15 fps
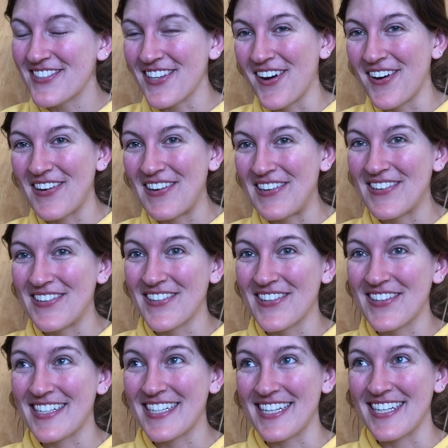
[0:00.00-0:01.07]

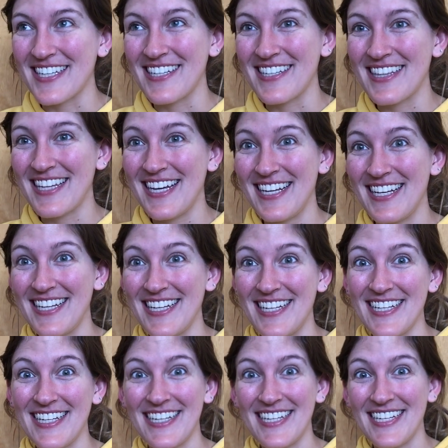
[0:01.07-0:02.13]
so good
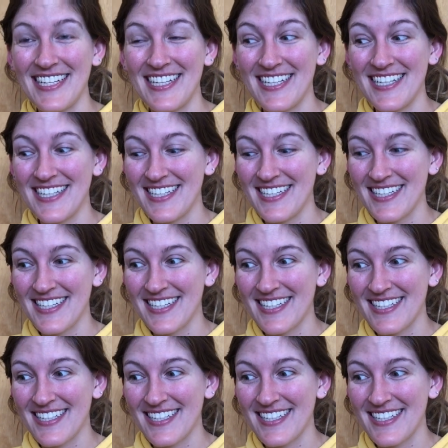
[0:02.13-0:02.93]
luck.